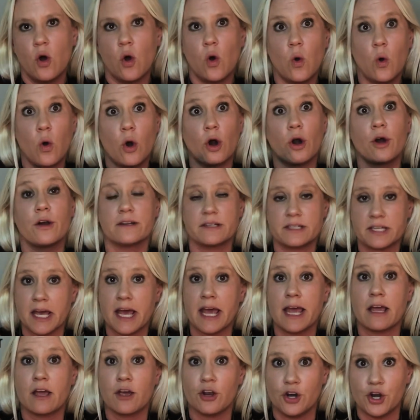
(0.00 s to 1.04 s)
or
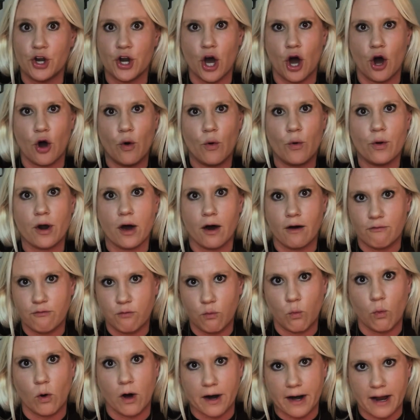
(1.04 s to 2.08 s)
take note of
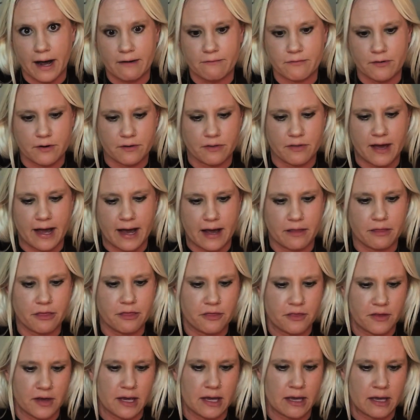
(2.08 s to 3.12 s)
whatever that
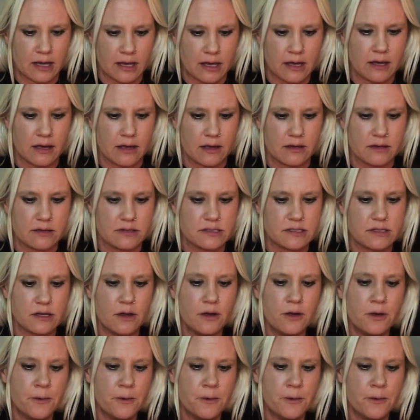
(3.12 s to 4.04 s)
thing is.